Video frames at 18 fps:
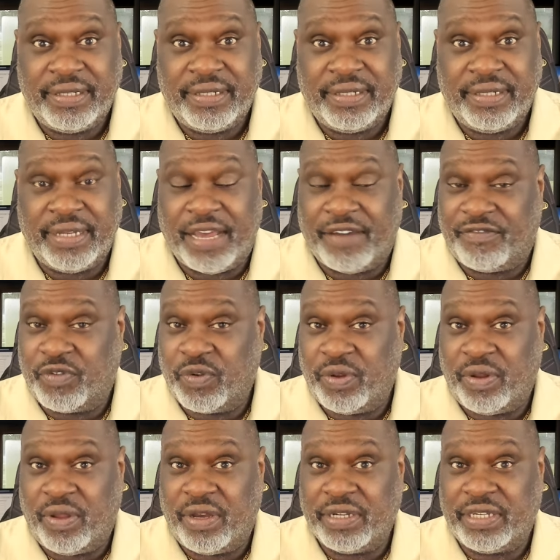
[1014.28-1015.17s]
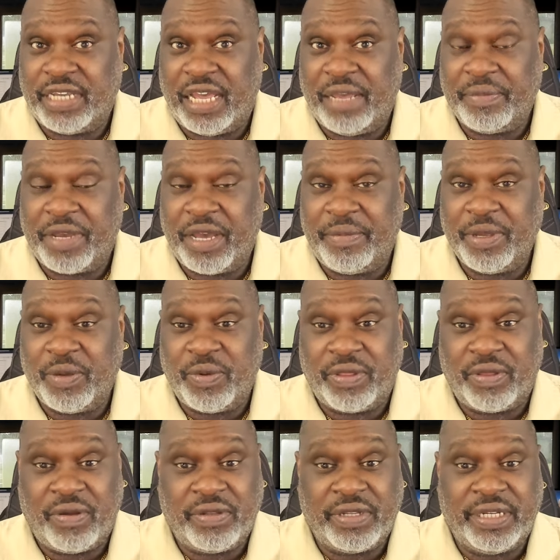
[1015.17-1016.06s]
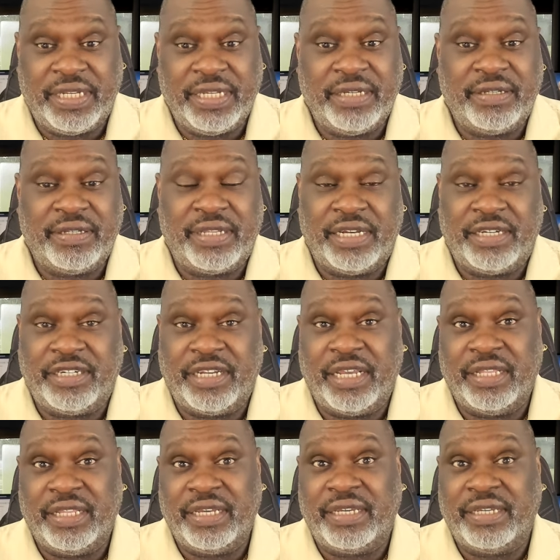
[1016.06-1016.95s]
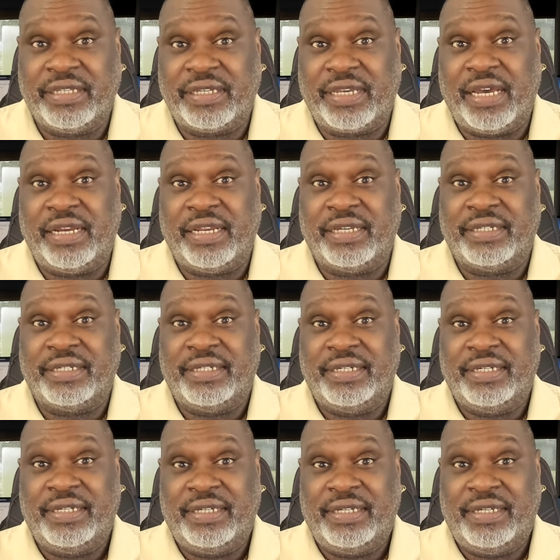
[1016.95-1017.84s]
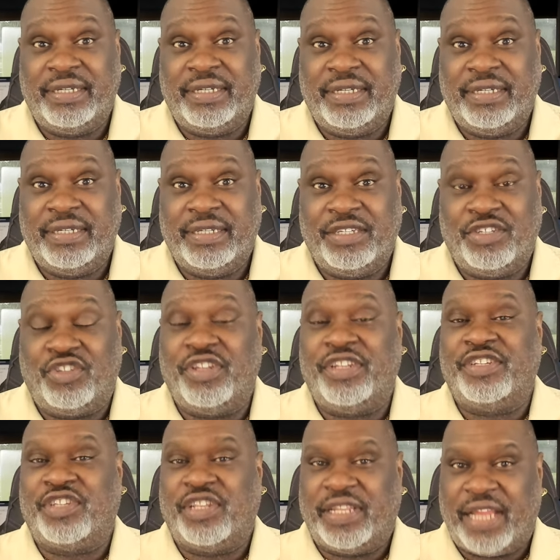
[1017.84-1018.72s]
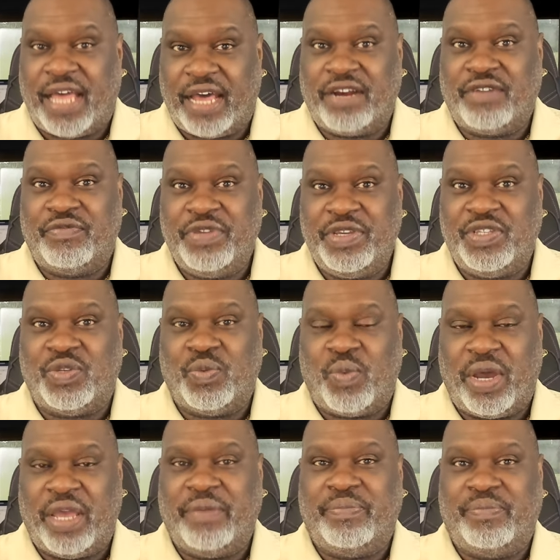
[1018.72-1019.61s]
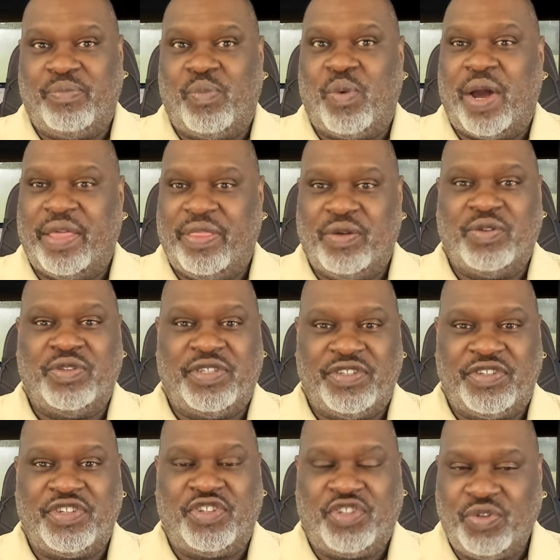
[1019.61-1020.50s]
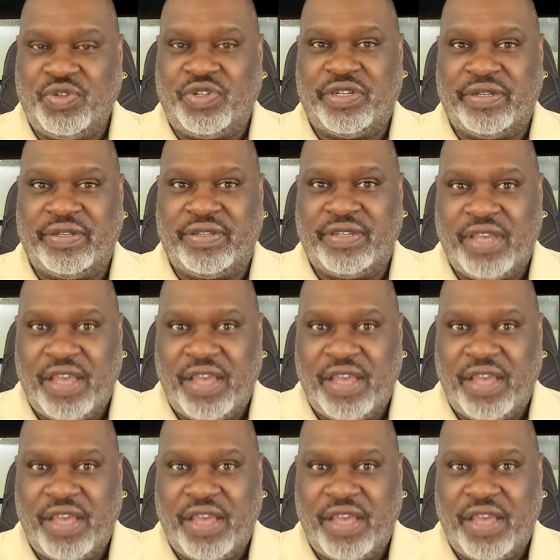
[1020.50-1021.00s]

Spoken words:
Not for a long time coming with all the deals that Chainlink is cutting. So there's a lot of reason why those institutions